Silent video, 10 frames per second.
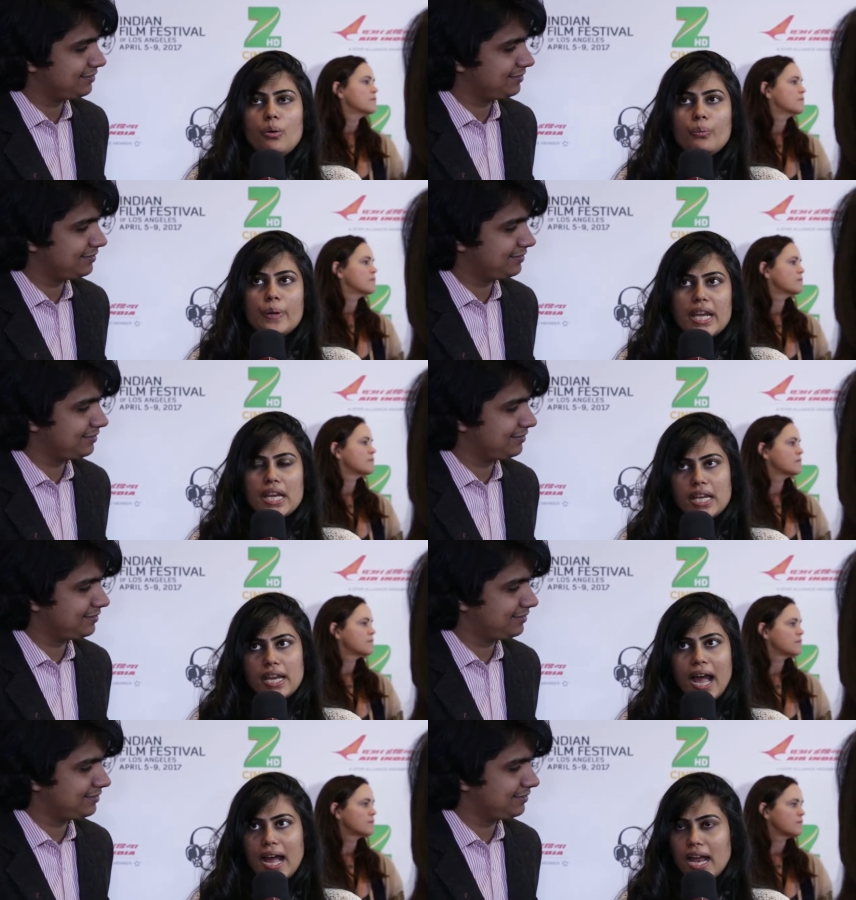Speaker 1: we
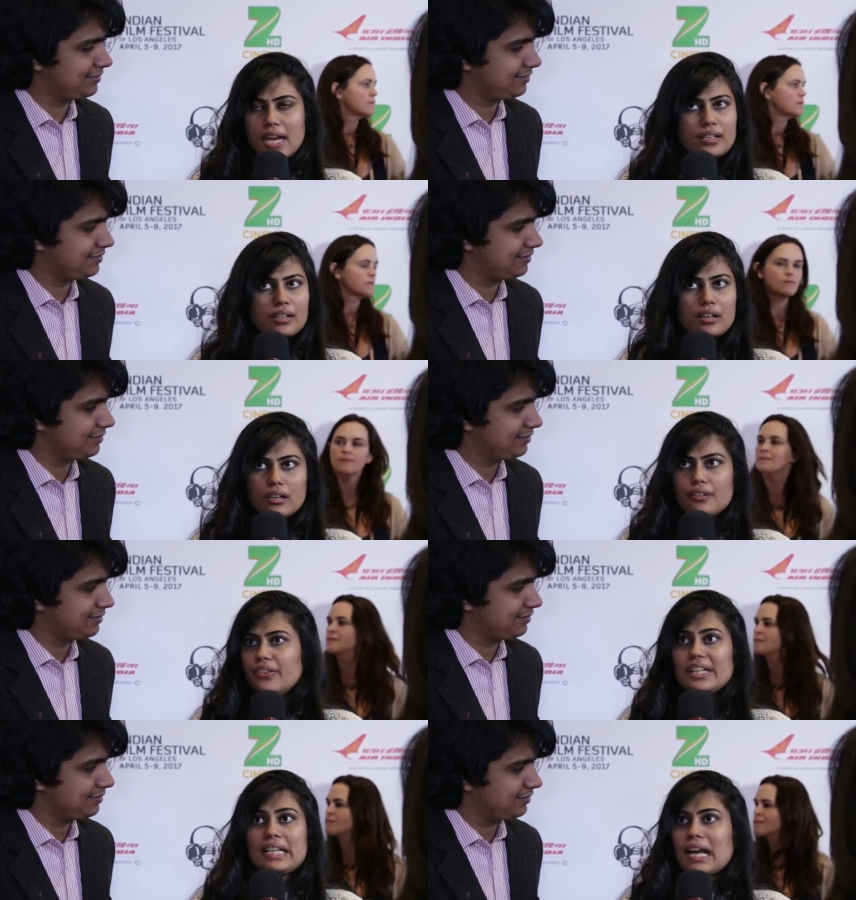had a
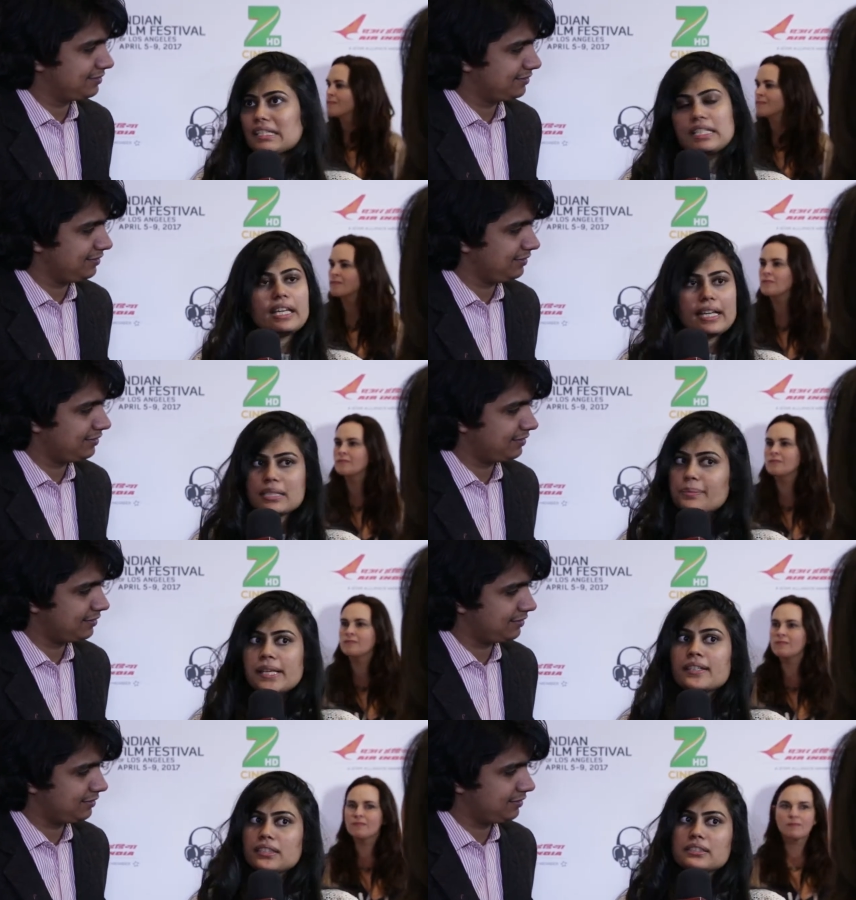fantastic
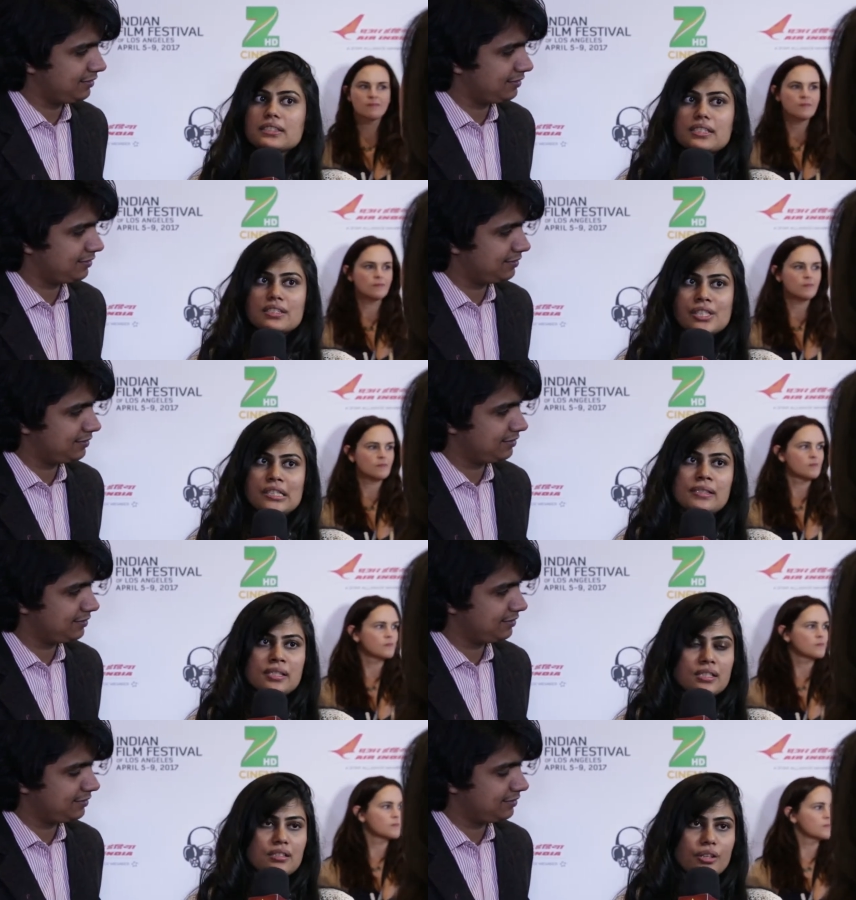experience
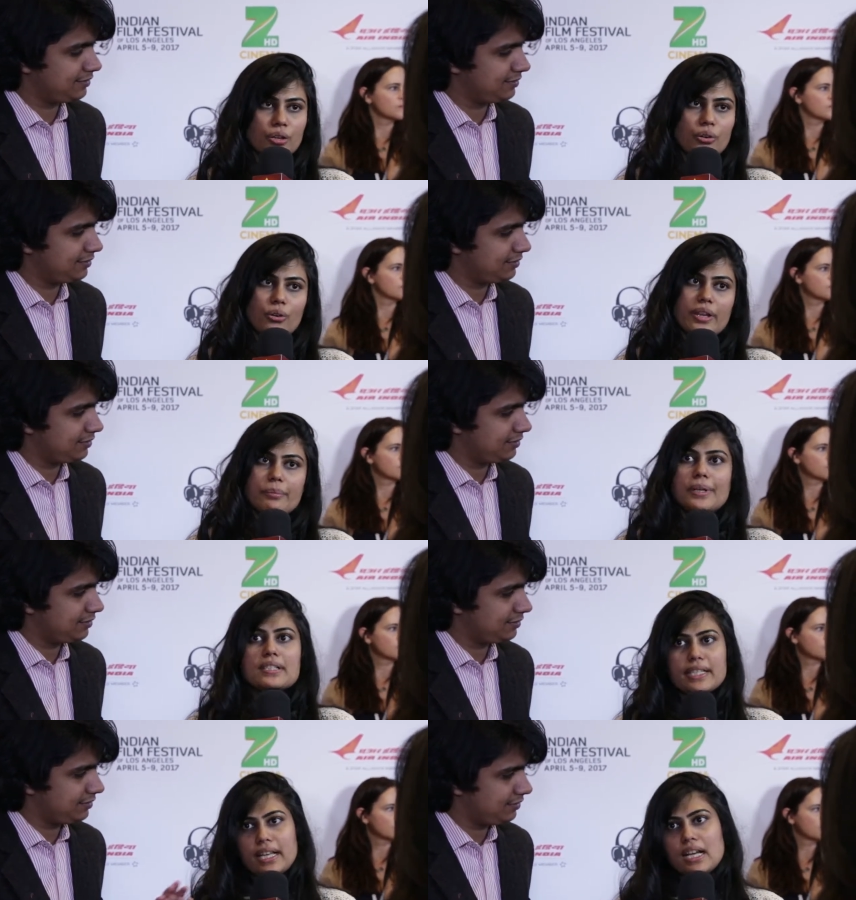just, you know,
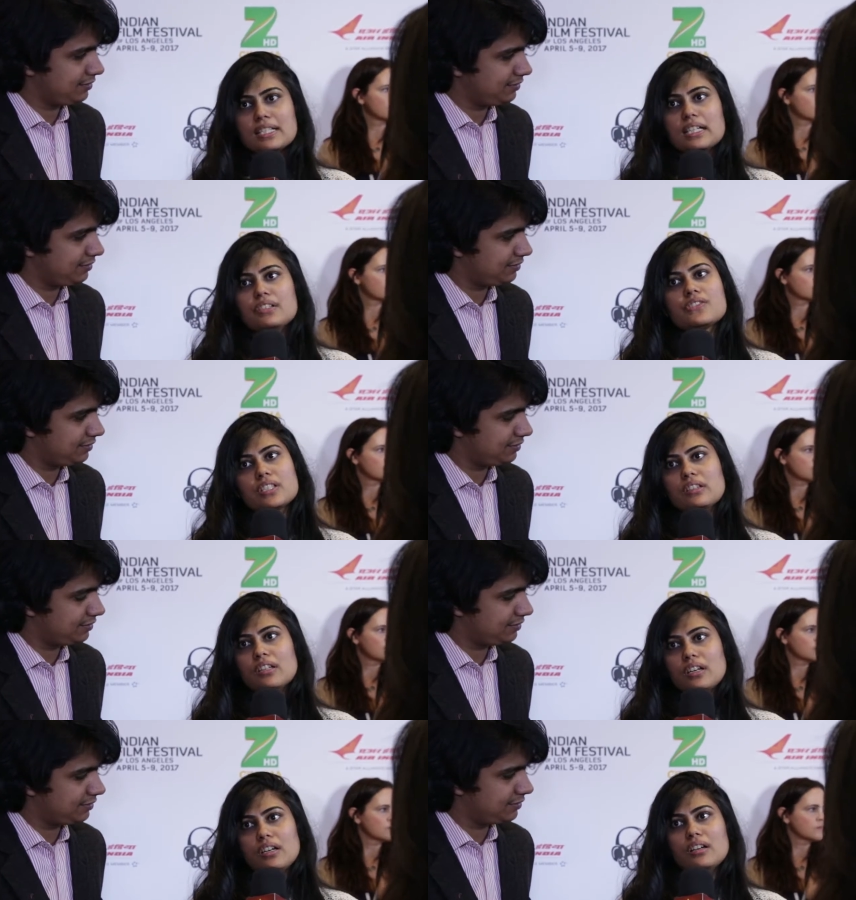immersing ourselves in
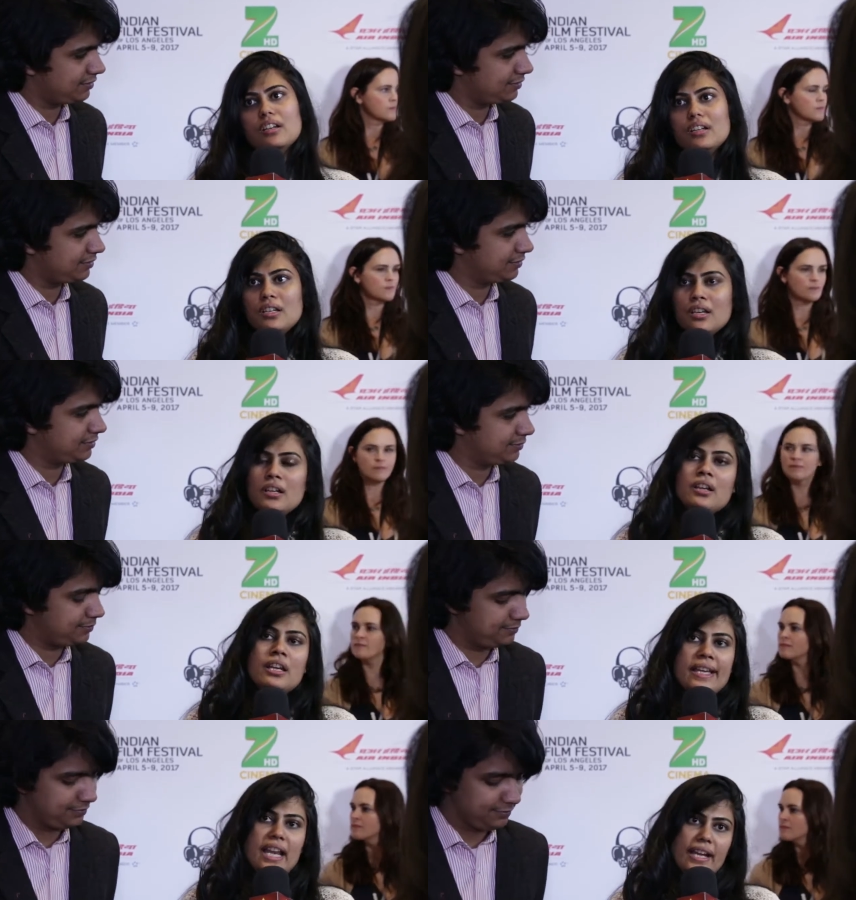the
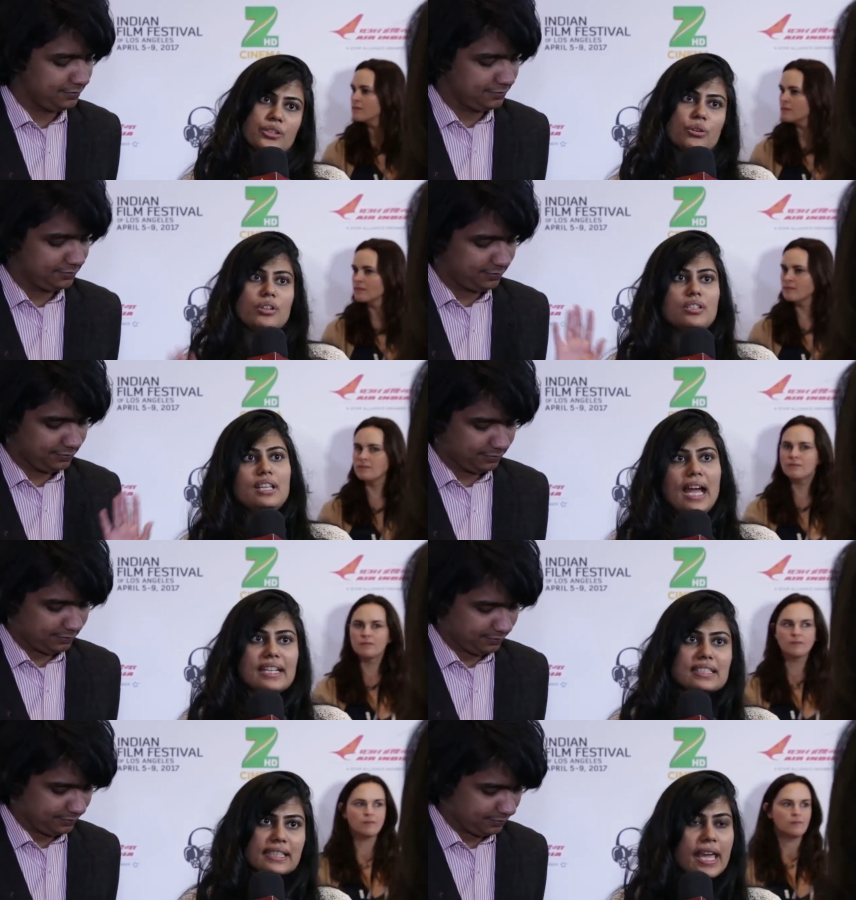electoral
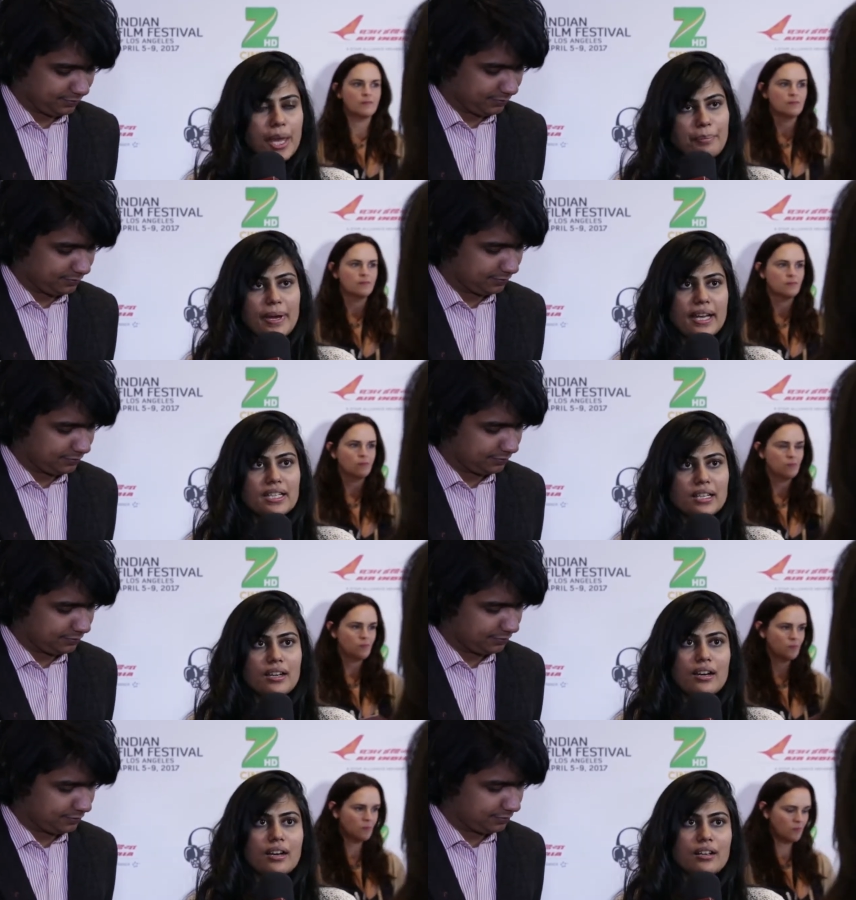landscape and,
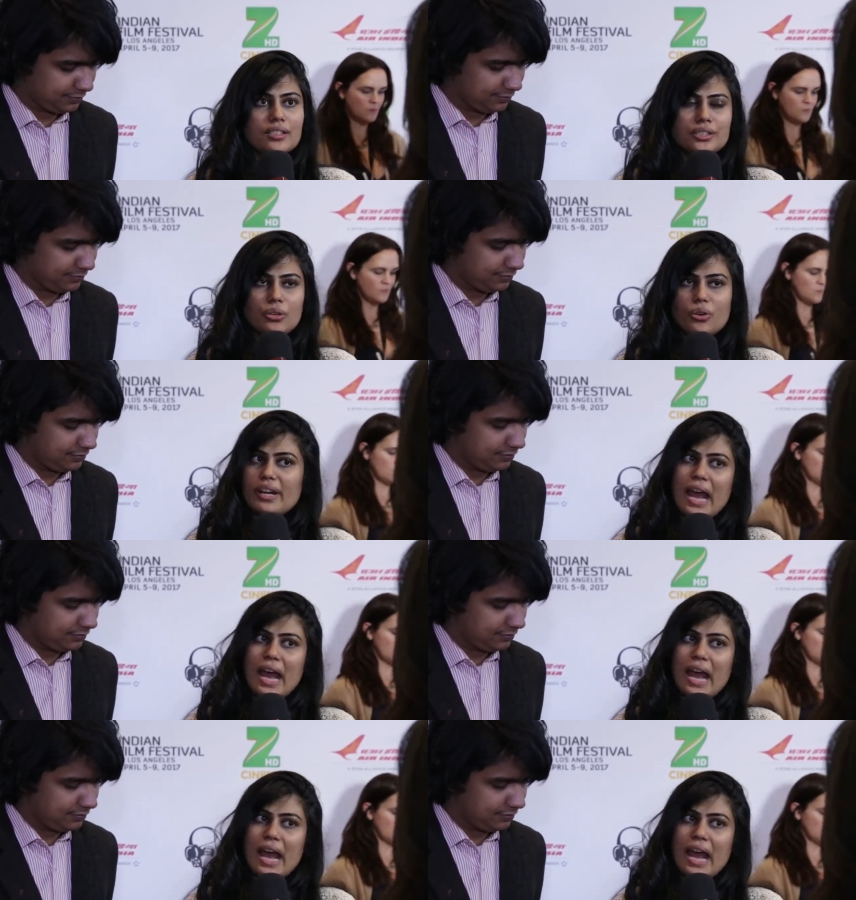uh, you know,